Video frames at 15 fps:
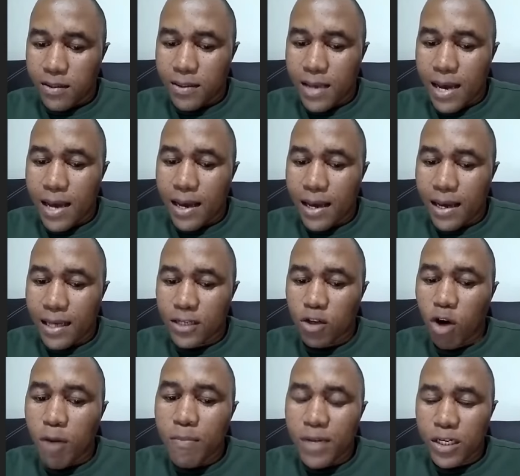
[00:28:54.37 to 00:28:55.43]
uh, as
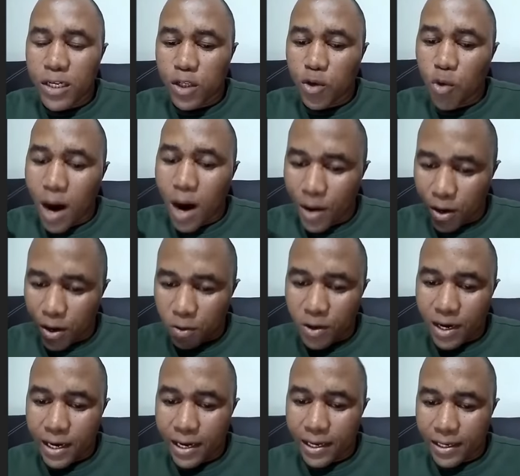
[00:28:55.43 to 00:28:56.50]
compared to our
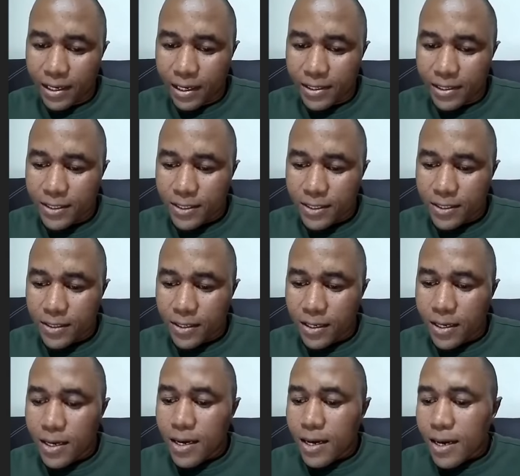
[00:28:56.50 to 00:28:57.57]
rural areas.
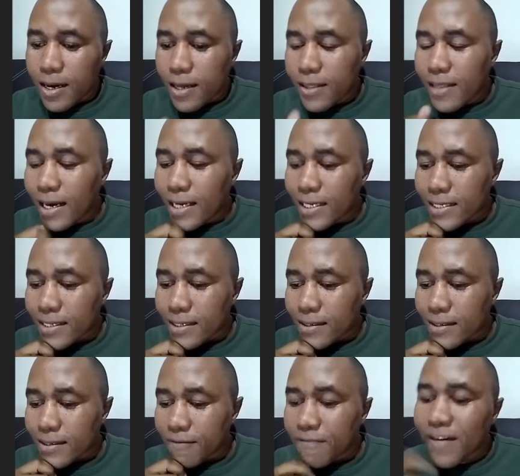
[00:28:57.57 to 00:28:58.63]
This
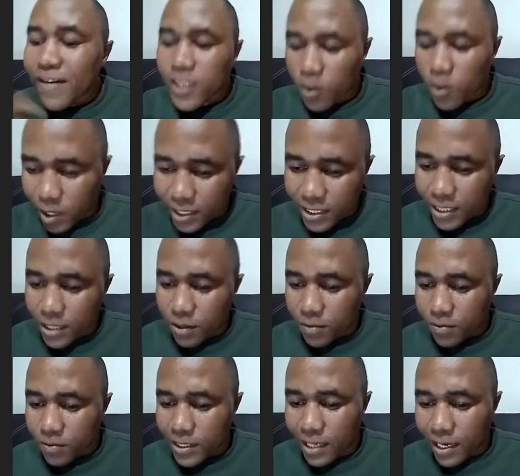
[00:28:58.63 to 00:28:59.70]
first question,
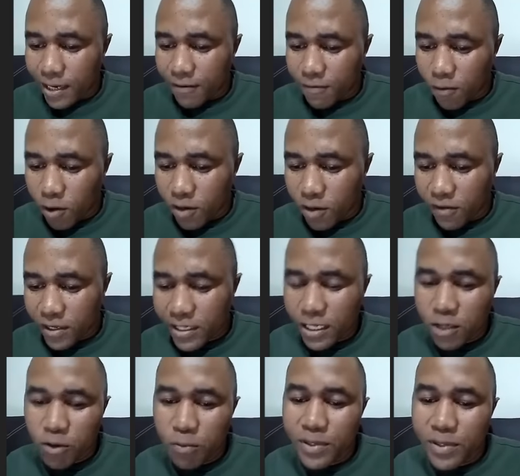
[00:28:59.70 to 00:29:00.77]
which I have converted
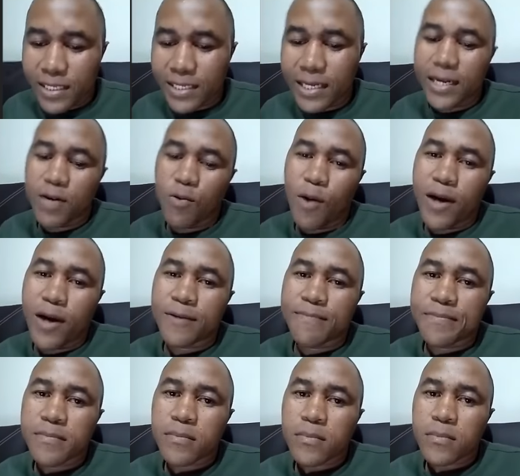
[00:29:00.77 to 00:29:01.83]
to be the second one,
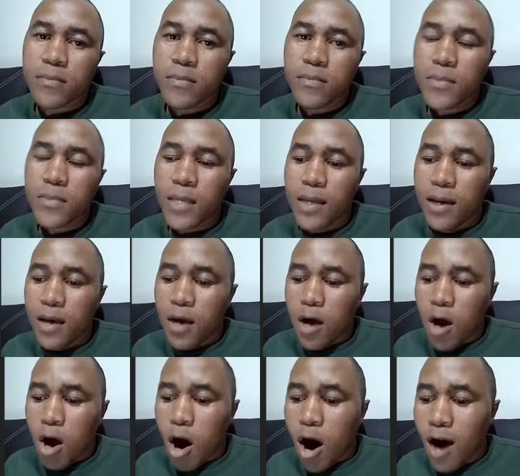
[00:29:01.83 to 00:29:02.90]

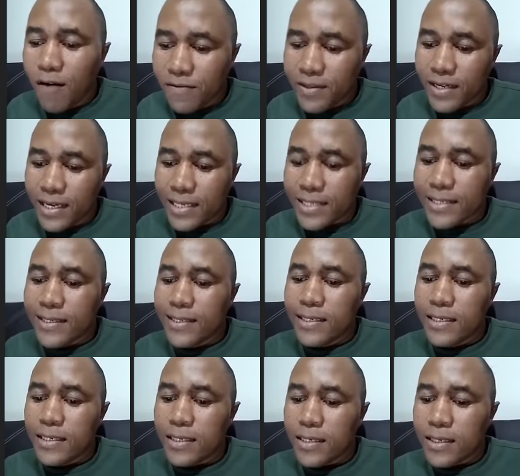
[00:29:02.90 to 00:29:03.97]
obviously,